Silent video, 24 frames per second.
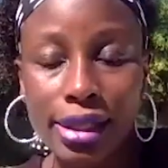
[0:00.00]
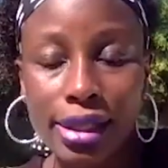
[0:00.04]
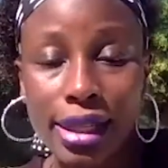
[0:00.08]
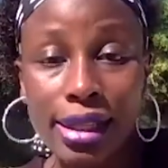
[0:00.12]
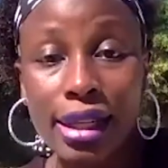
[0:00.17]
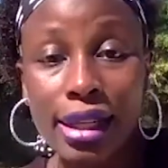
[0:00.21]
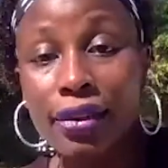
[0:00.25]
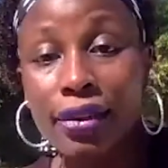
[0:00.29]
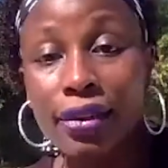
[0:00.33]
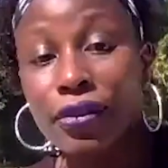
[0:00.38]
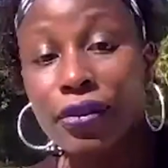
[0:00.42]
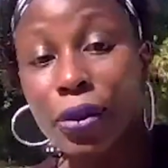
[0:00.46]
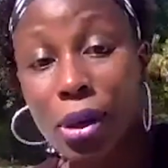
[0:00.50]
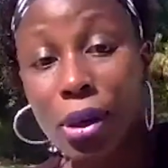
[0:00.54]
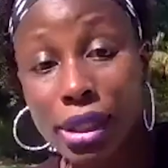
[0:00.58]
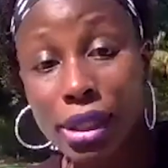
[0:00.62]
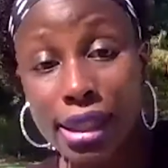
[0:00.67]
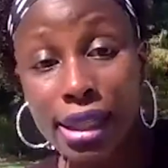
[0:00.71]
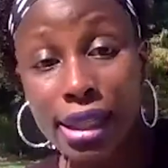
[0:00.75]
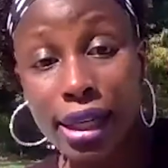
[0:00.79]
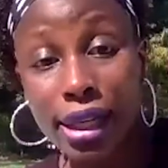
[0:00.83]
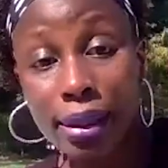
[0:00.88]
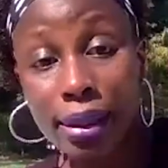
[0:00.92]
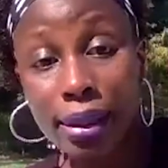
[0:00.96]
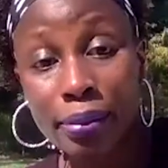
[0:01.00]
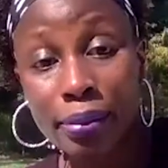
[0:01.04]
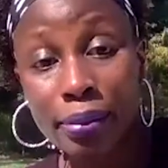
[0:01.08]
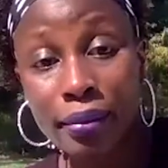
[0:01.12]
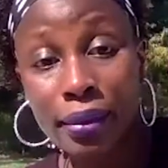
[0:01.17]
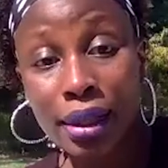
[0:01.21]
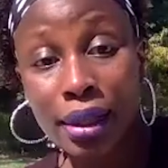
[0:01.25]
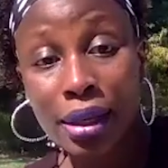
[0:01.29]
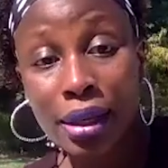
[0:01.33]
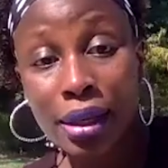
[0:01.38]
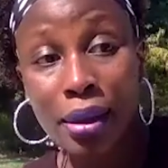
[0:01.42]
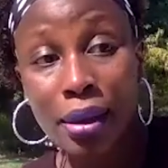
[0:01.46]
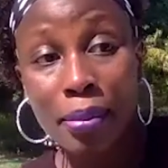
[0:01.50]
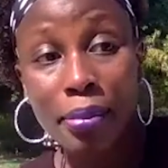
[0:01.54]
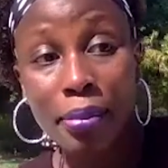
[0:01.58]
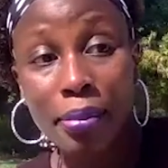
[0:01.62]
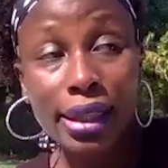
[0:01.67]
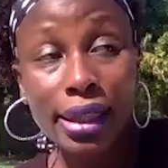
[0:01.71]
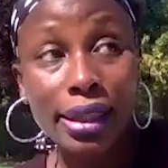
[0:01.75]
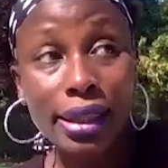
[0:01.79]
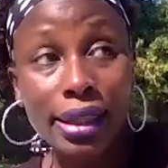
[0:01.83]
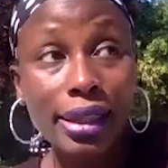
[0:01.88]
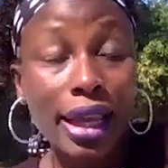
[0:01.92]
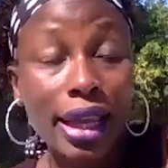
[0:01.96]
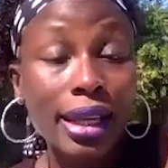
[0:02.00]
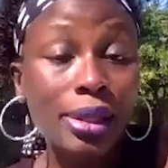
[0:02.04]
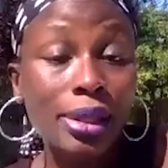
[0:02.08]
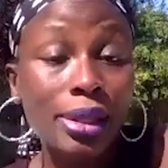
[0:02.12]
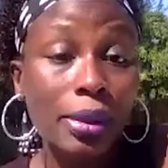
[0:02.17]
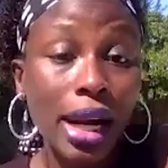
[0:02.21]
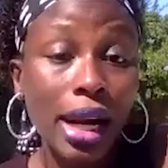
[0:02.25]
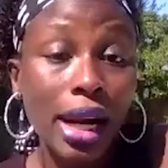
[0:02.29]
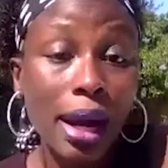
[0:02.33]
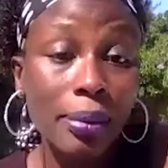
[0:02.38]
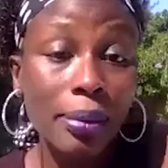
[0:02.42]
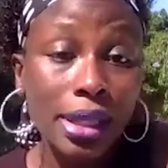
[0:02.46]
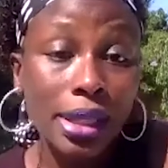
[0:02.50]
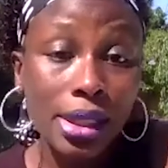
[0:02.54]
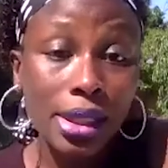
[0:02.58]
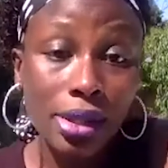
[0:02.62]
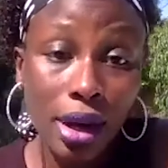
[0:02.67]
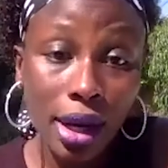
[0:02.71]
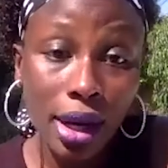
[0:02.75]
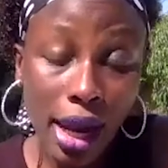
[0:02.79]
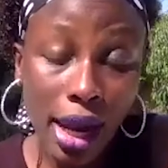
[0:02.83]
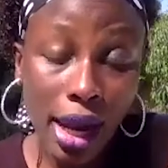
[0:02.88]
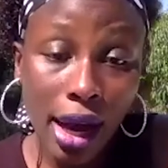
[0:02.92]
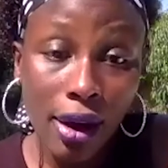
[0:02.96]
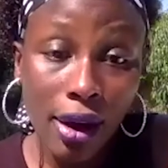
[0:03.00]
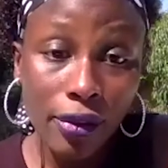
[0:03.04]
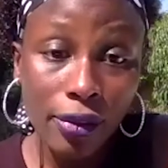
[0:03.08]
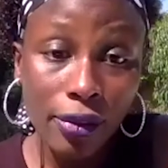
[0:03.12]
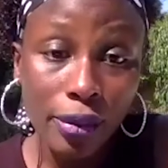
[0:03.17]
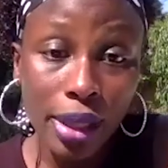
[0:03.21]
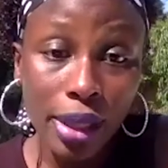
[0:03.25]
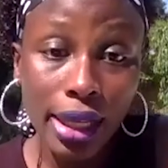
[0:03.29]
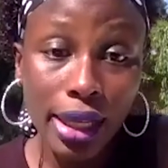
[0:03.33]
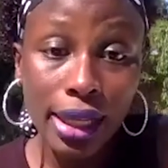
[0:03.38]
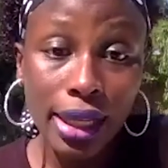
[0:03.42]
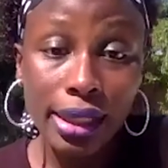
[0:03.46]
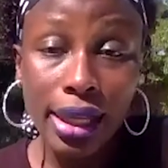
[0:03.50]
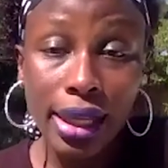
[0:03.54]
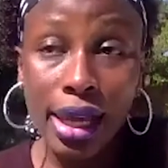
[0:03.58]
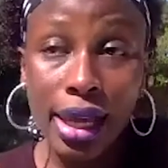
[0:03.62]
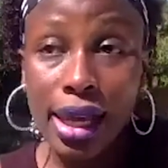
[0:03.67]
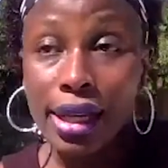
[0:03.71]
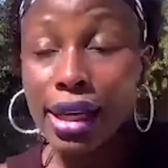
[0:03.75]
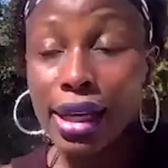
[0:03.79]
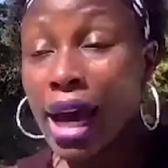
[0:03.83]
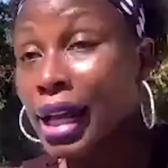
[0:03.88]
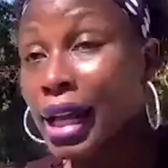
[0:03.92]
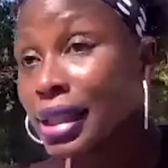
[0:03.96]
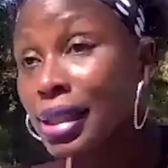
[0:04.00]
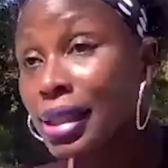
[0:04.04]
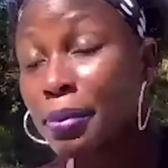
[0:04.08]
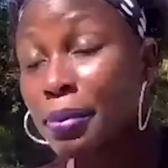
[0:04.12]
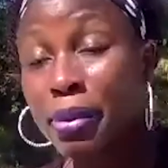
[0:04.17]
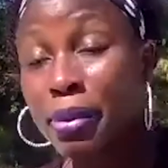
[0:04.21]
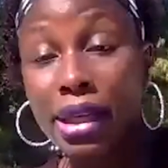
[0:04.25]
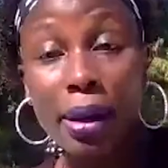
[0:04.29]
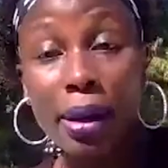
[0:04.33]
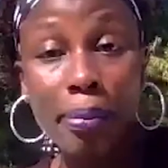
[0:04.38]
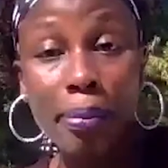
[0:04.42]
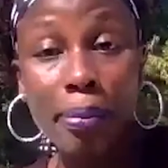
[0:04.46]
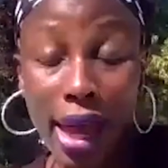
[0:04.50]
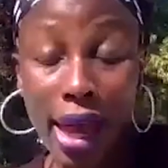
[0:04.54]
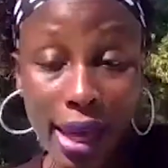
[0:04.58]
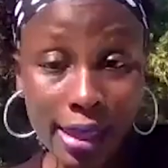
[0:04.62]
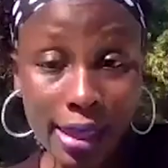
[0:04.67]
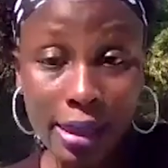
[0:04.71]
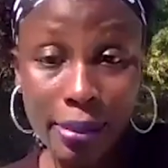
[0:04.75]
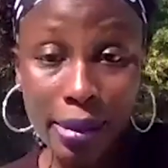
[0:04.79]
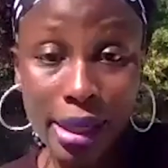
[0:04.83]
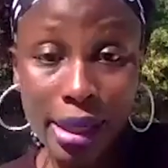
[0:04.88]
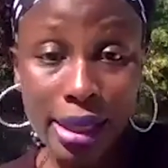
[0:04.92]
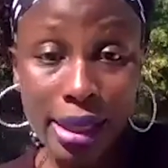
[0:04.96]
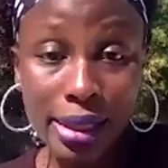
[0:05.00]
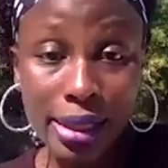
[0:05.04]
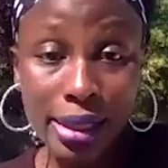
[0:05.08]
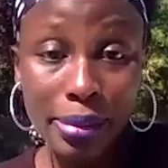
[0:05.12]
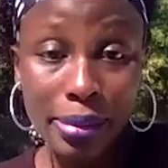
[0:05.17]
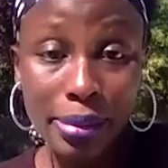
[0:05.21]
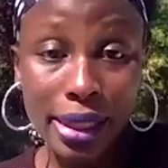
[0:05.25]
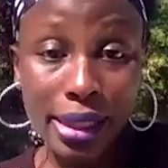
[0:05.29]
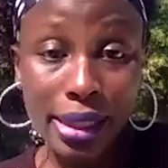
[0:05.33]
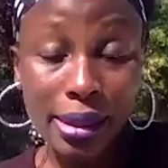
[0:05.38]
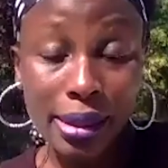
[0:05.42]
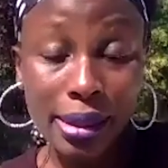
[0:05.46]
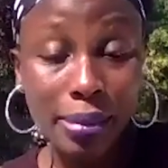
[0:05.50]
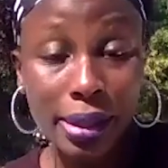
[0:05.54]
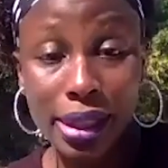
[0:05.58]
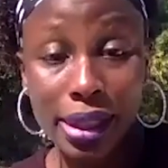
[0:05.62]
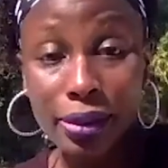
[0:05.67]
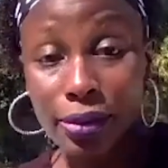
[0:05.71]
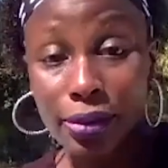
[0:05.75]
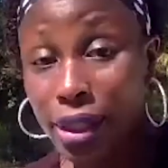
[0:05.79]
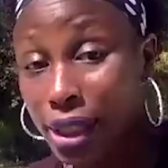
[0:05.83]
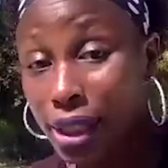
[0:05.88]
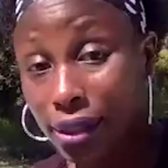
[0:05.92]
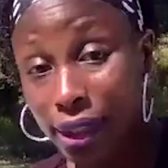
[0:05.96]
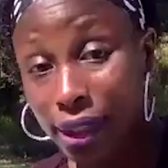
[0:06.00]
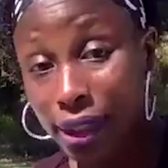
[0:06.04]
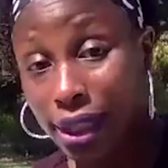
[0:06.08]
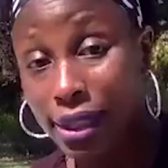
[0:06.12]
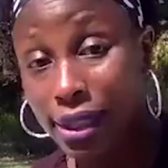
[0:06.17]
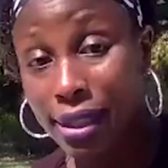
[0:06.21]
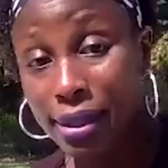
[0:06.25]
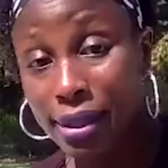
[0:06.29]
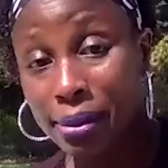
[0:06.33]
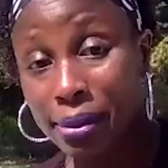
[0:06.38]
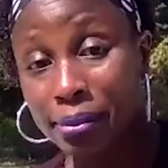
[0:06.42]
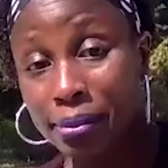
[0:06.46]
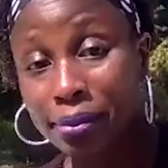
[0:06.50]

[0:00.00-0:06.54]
It's unfortunate, but that's what I would start off with not to be a pessimist, but to be a realist.